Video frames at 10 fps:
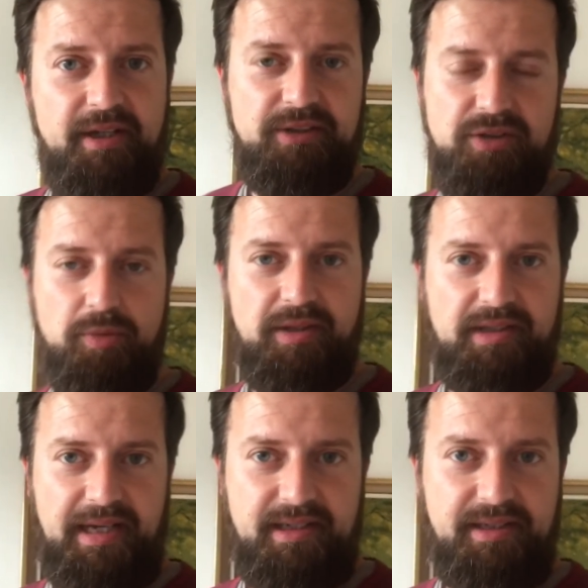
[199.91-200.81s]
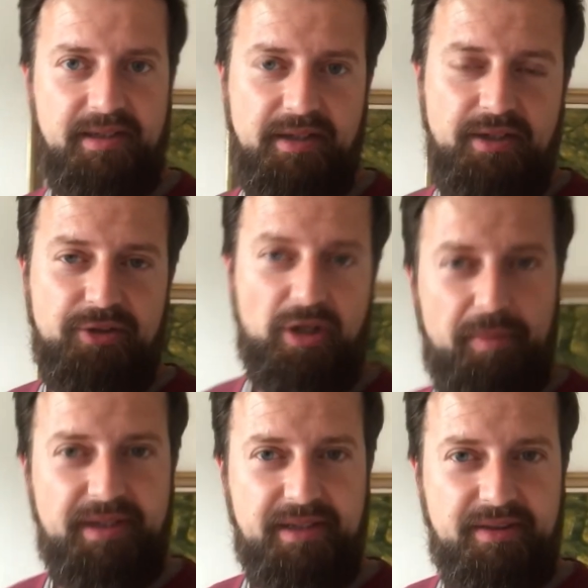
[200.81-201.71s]
so will likely
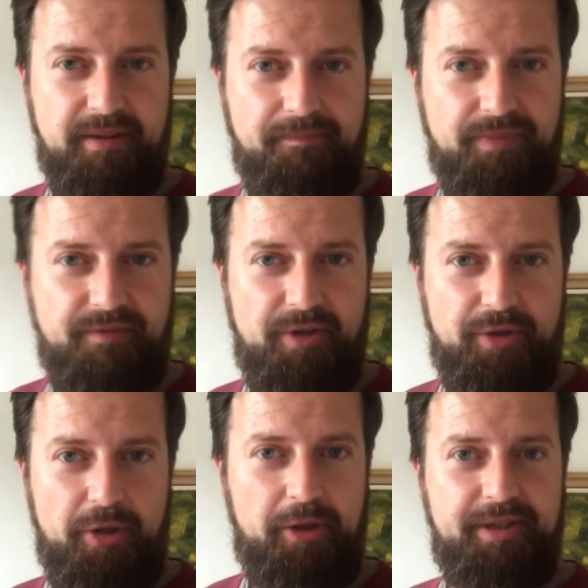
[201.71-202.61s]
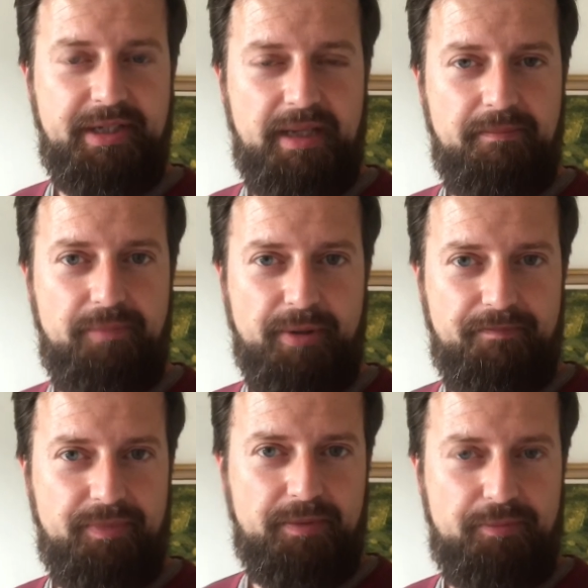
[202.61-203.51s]
dominate the very early game,
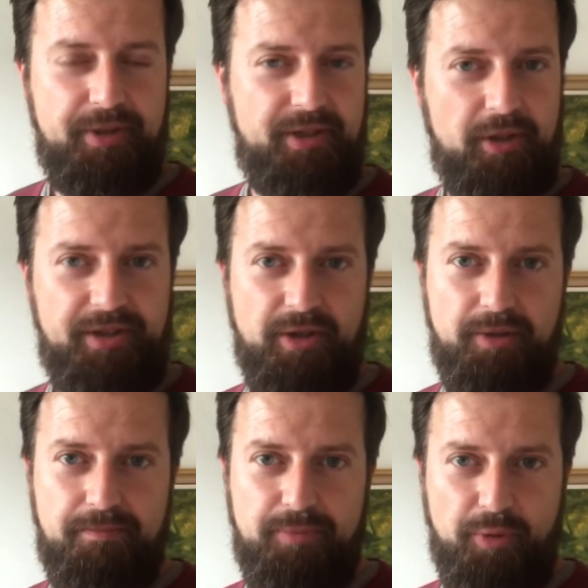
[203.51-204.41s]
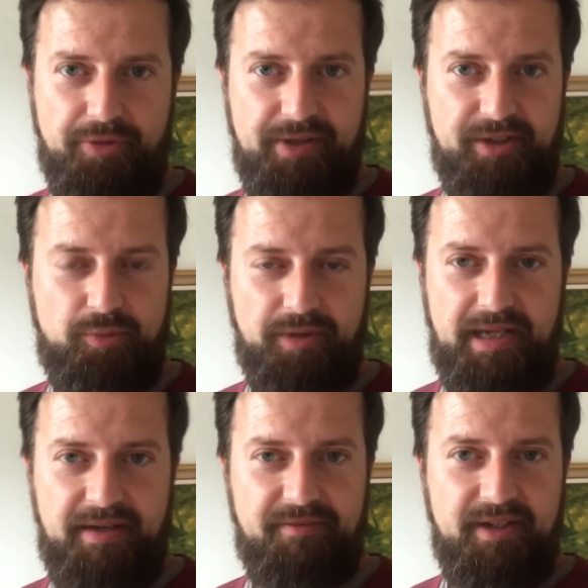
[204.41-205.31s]
but pretty early on, both decks will
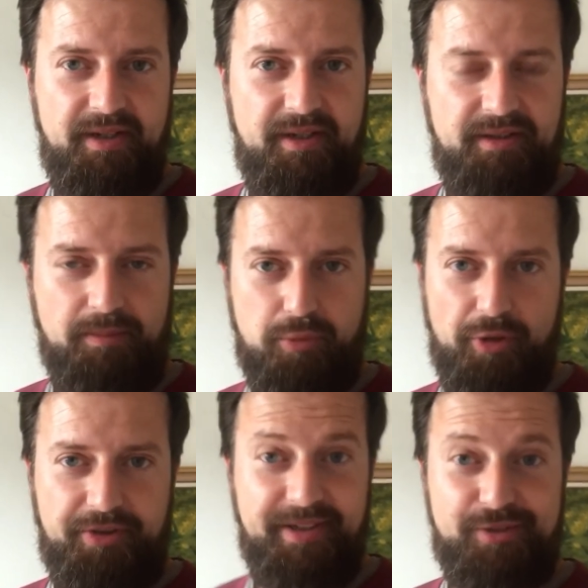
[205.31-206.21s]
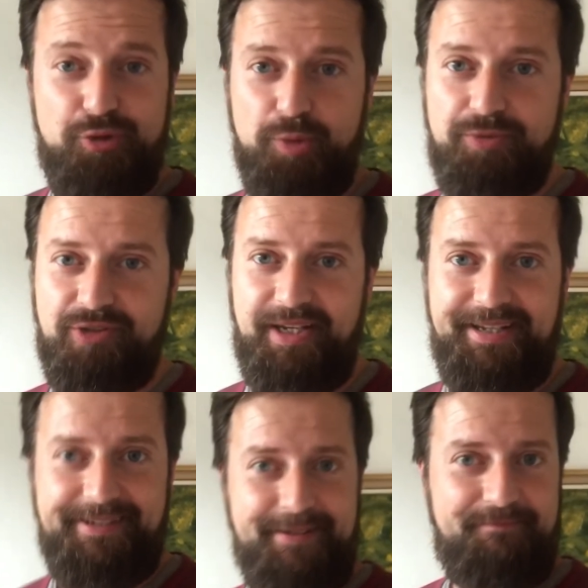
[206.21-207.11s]
have deployed their troops
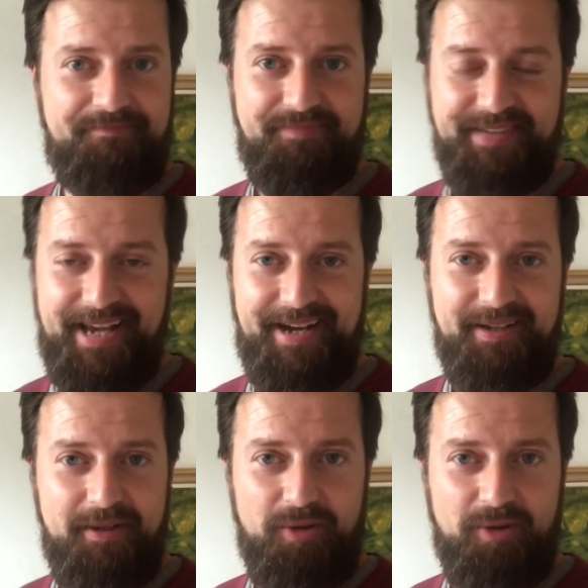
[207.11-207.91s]
and yeah,